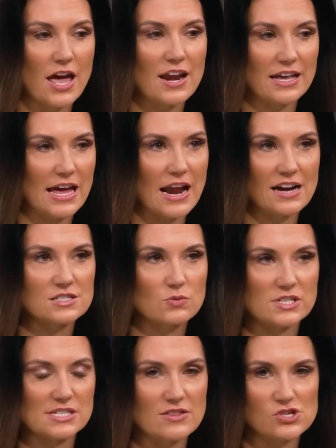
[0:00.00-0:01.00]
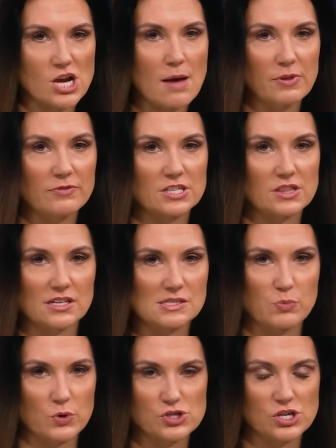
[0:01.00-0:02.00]
And again, I just want to say the shoplifting thing
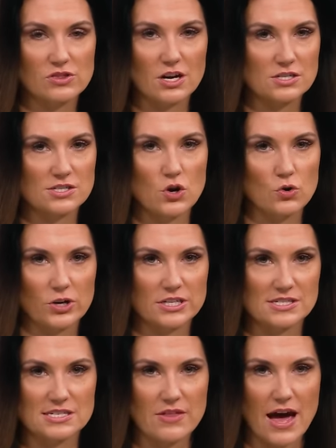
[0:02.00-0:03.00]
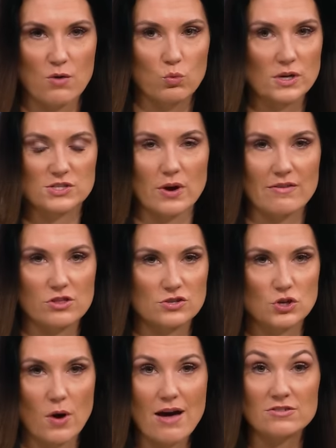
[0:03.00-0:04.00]
is bullshit. There is no credence to that whatsoever. That's
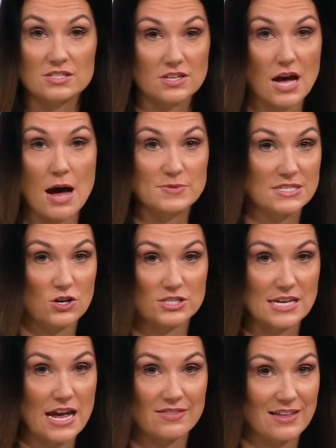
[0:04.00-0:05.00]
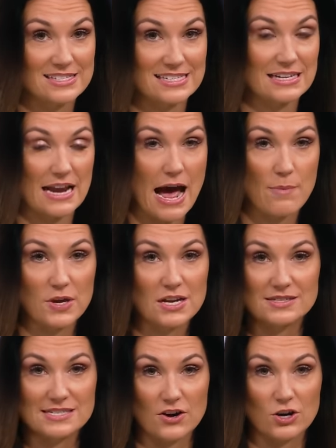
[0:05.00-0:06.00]
There's right. no evidence. The cops are saying that didn't happen,
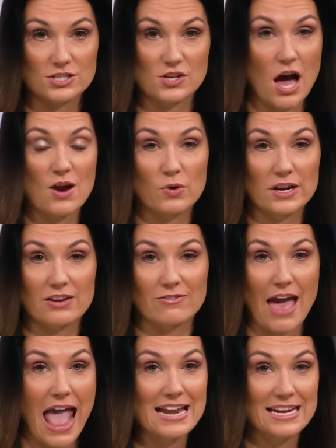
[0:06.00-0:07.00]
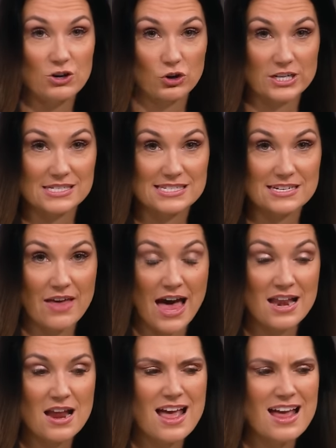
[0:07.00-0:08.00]
et cetera. So I don't want to give any credence to that.